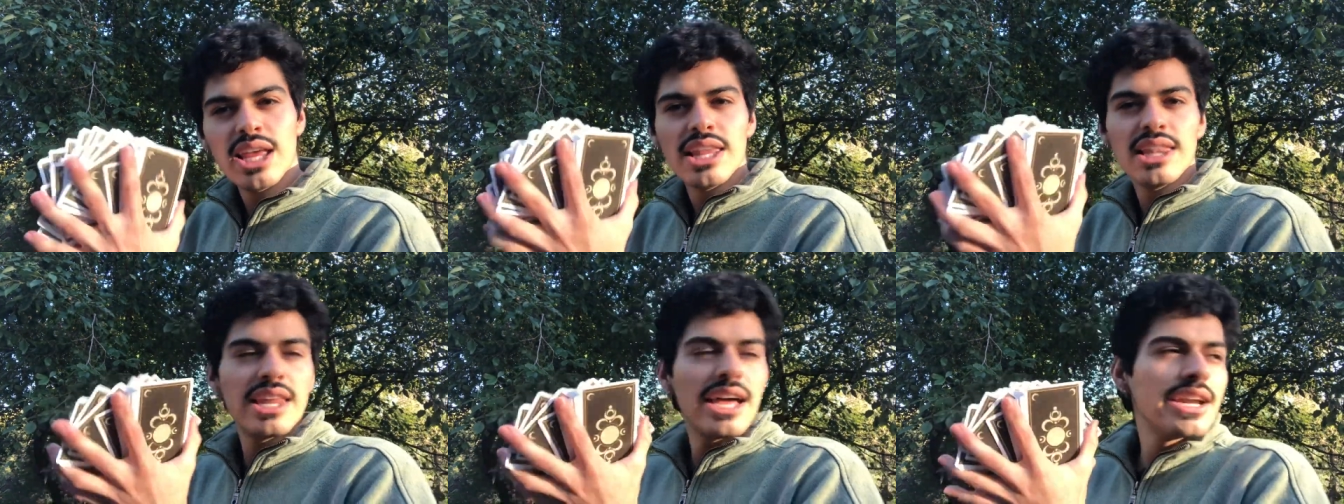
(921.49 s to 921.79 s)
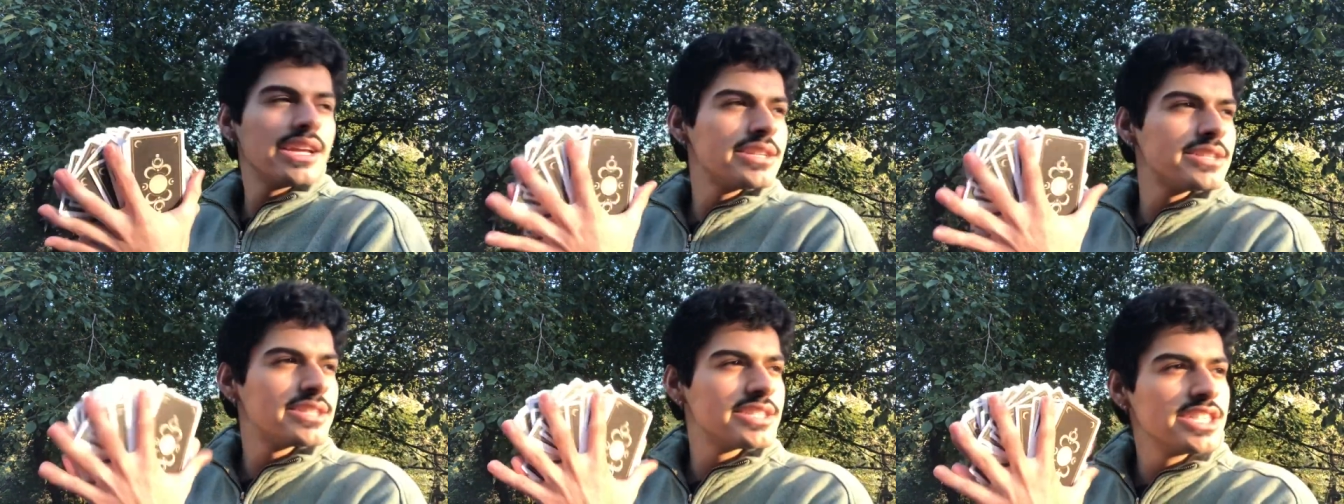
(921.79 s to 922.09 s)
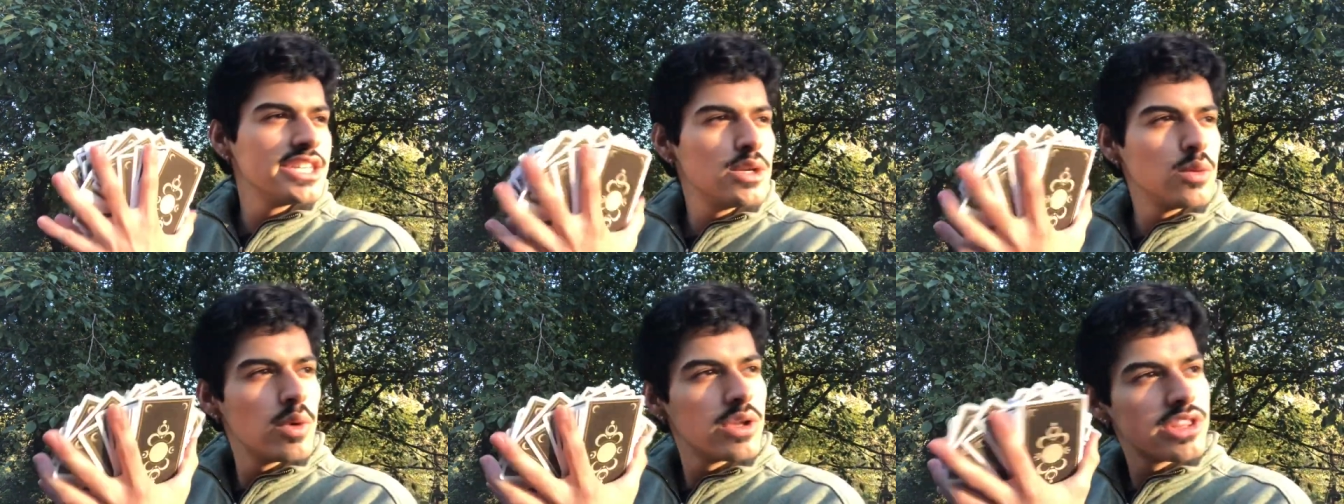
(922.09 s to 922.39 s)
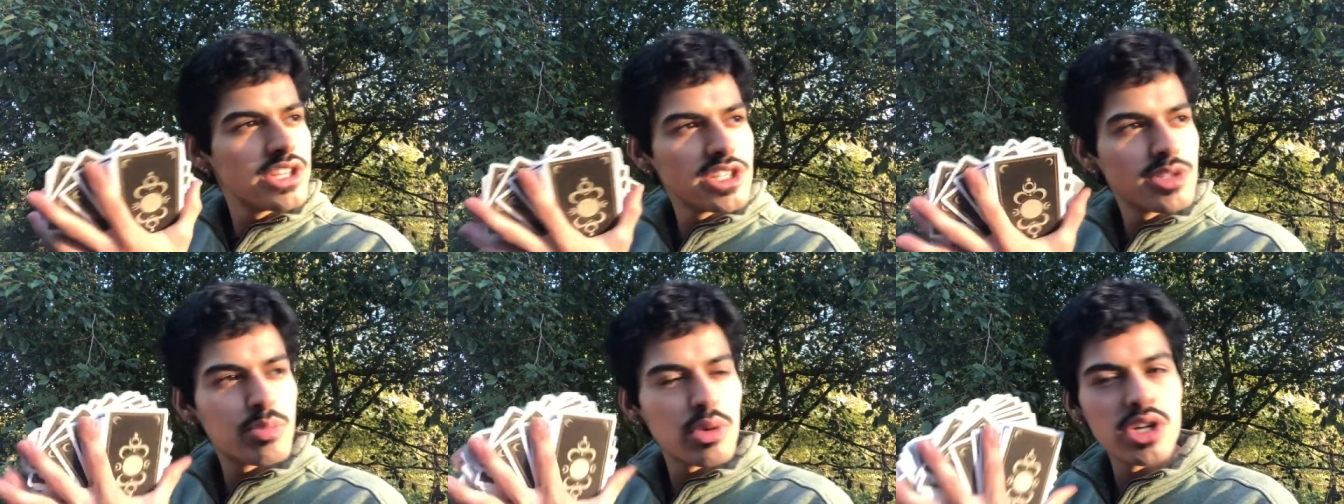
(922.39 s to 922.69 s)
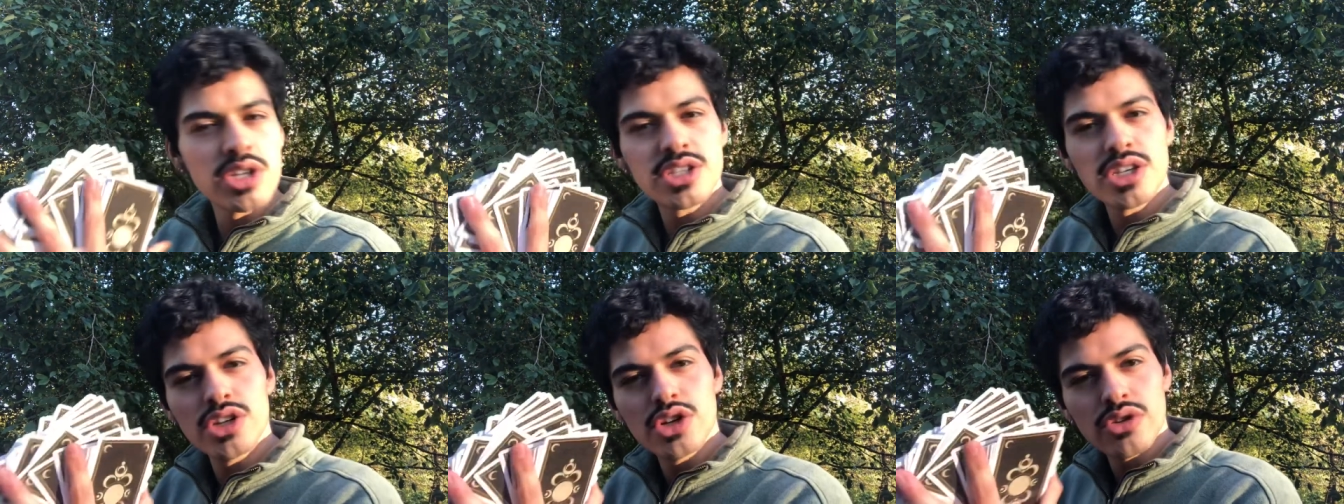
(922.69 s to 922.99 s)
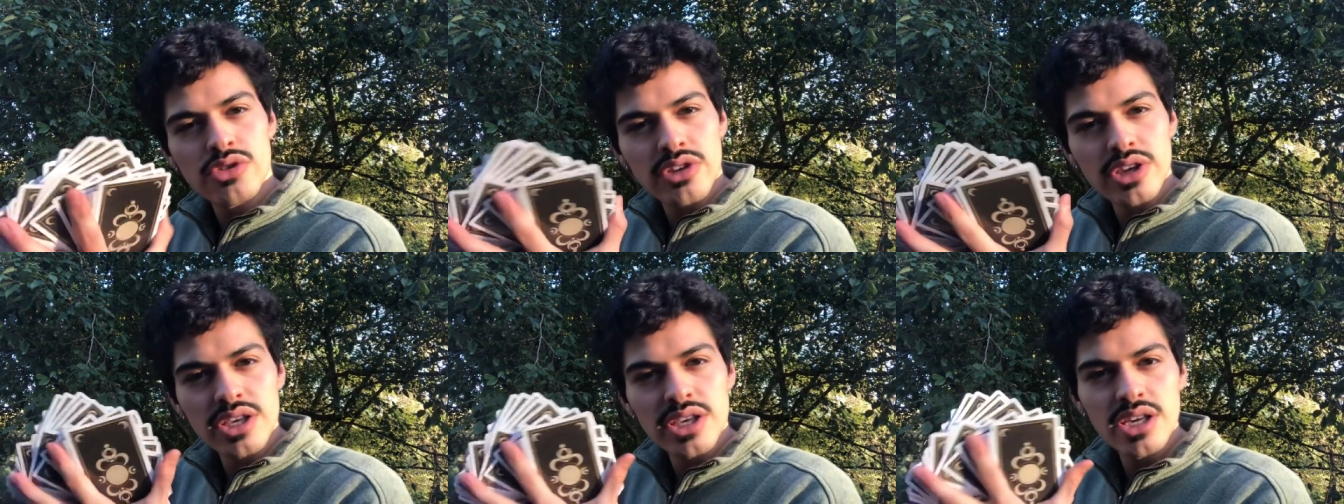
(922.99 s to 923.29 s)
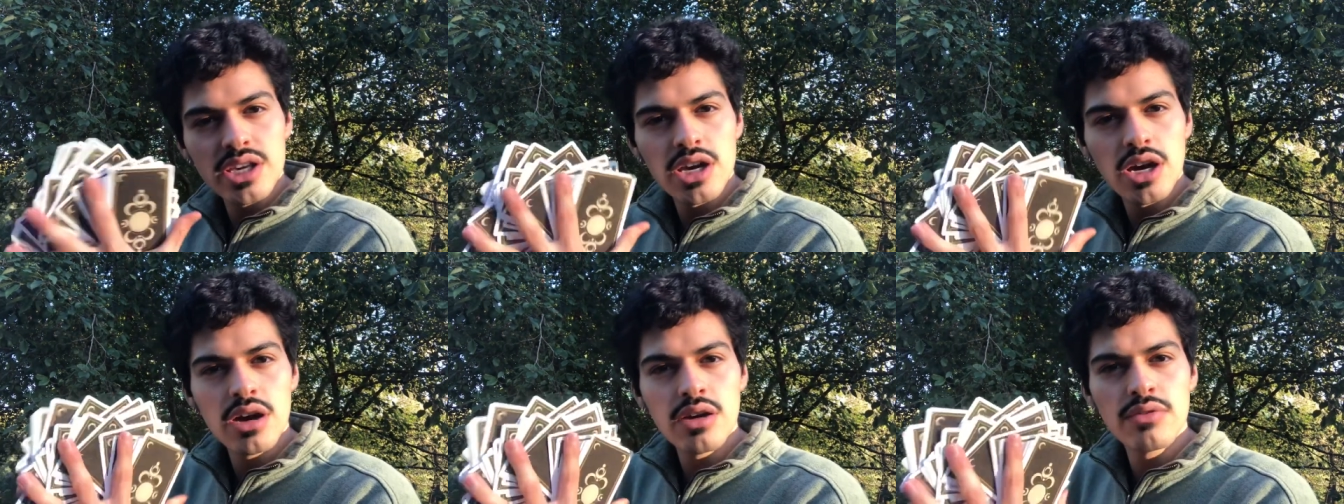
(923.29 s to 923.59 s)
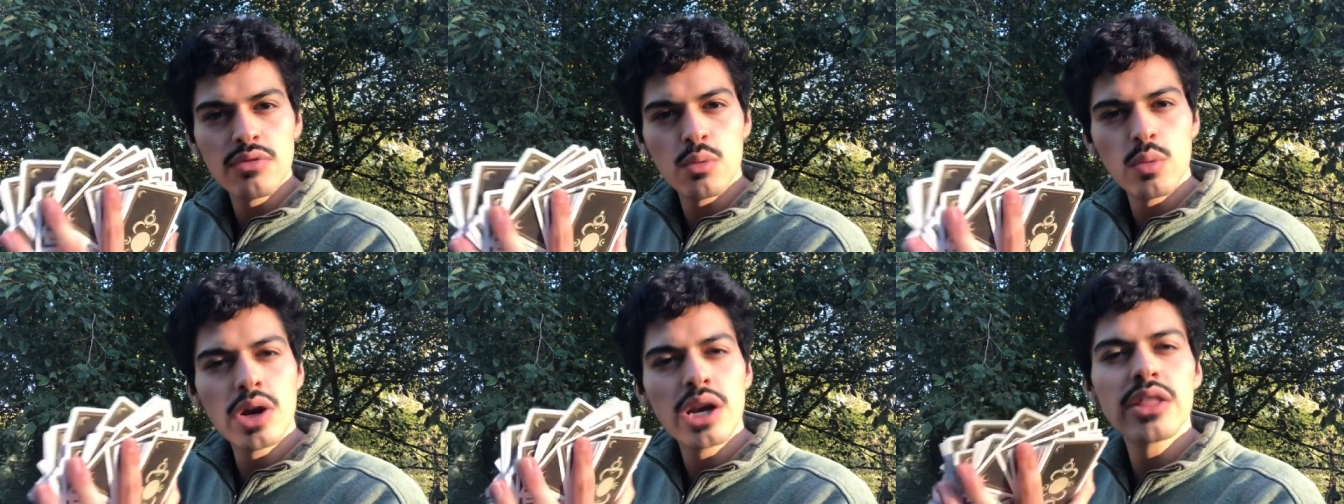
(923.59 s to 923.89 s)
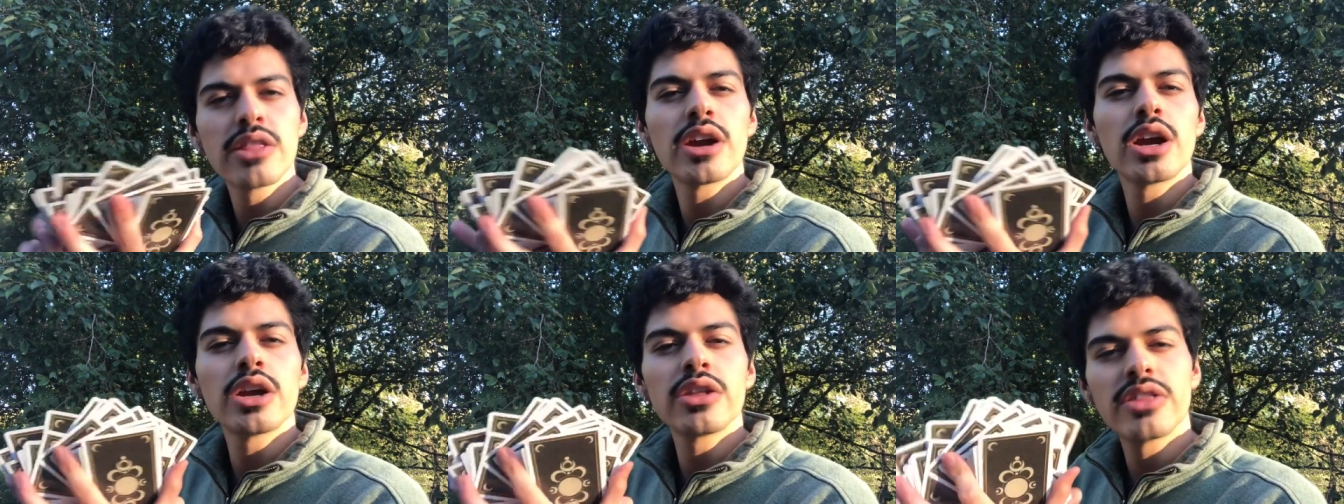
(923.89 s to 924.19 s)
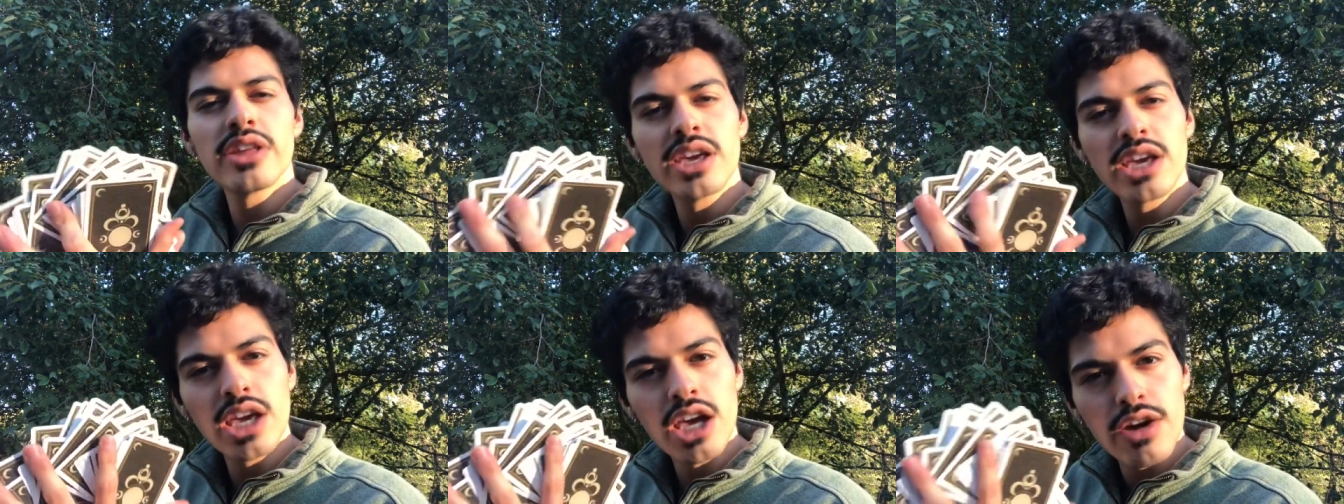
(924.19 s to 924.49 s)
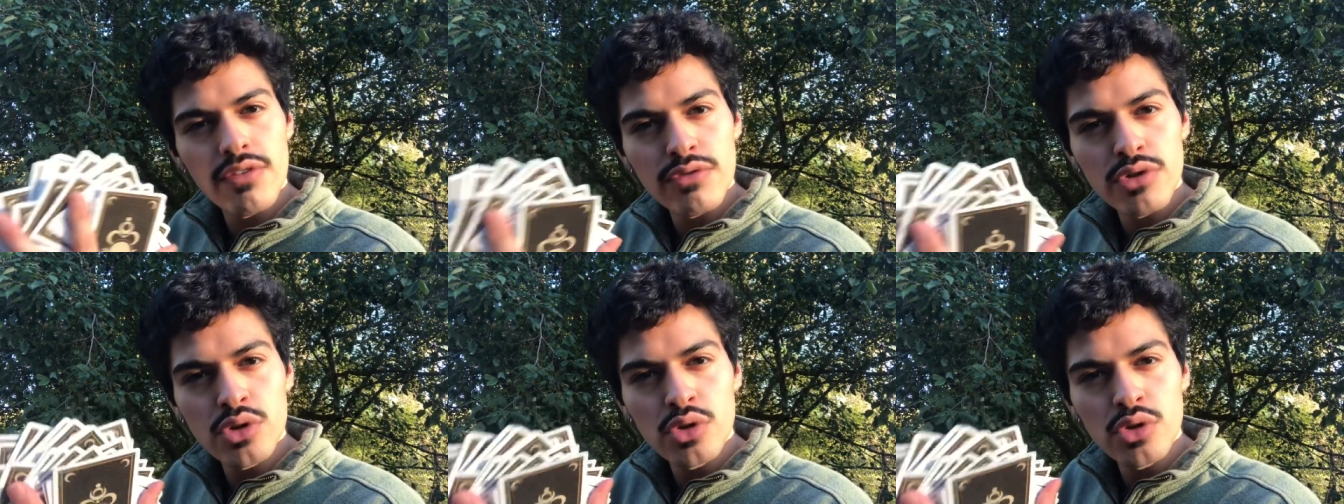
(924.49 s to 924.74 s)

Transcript: Let us see what this person you're thinking of, what they're thinking of